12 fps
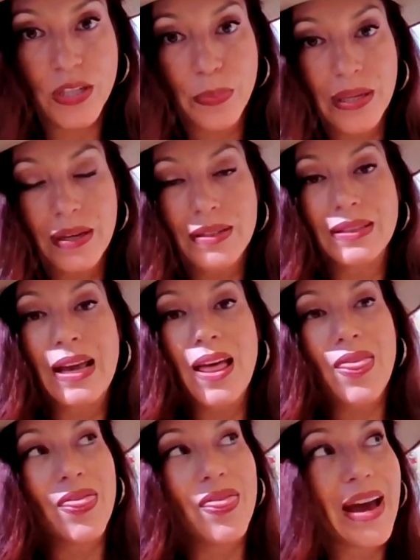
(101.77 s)
because
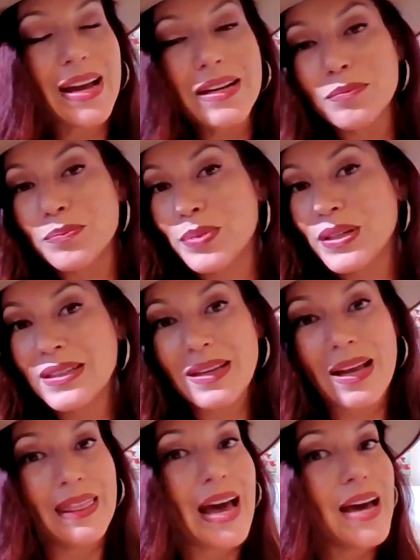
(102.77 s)
that puts a
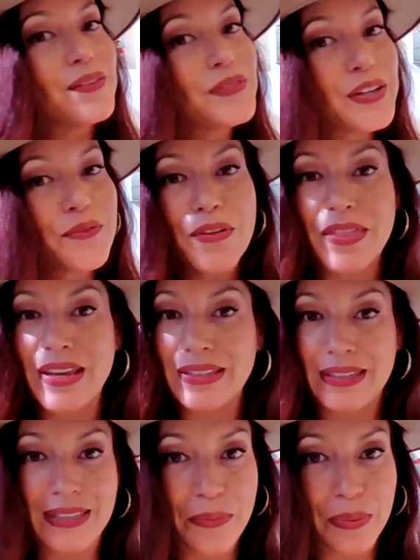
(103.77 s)
lot of different things
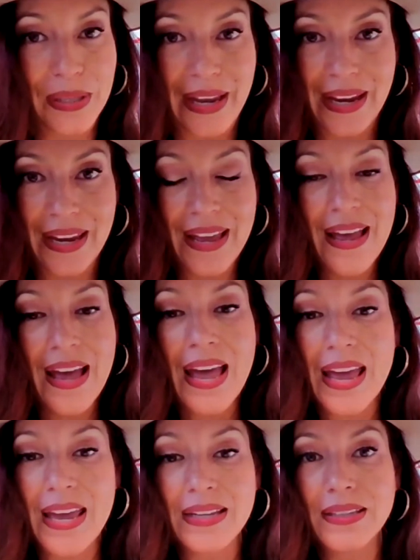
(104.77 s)
into play.
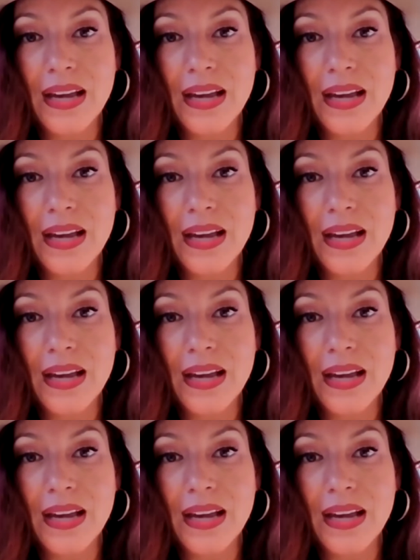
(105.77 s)
And